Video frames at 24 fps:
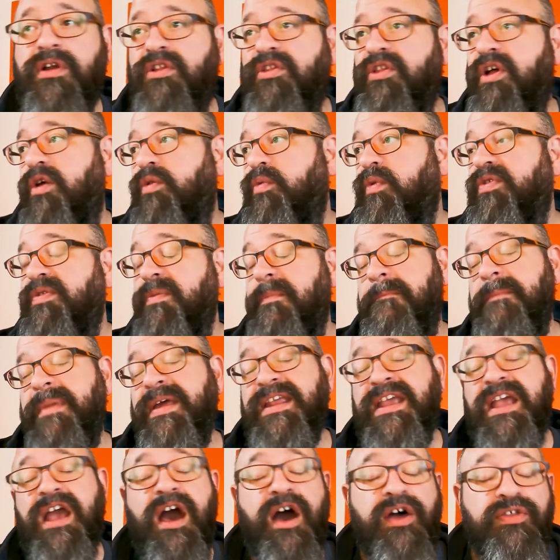along with
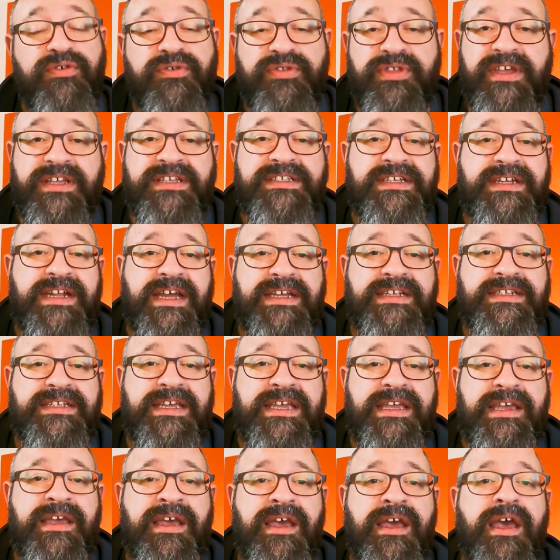many other things in
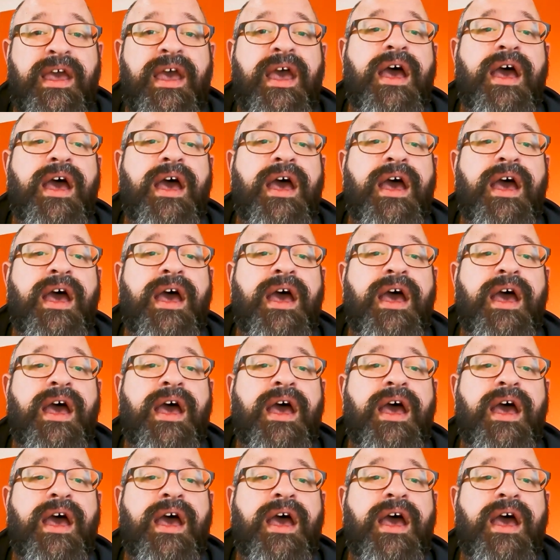IT.